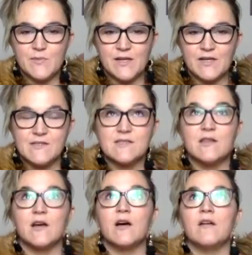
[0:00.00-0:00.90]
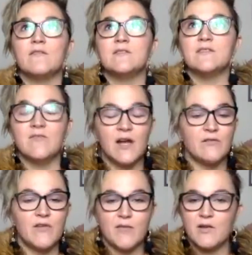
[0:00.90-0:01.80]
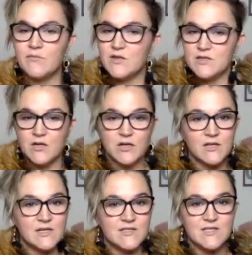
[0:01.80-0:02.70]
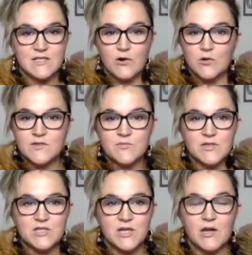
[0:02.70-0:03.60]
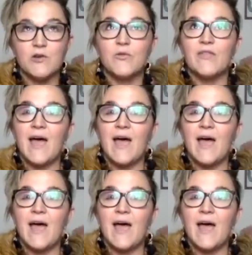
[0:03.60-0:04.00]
because the divine feminine, the darkness, the ultimate shadow,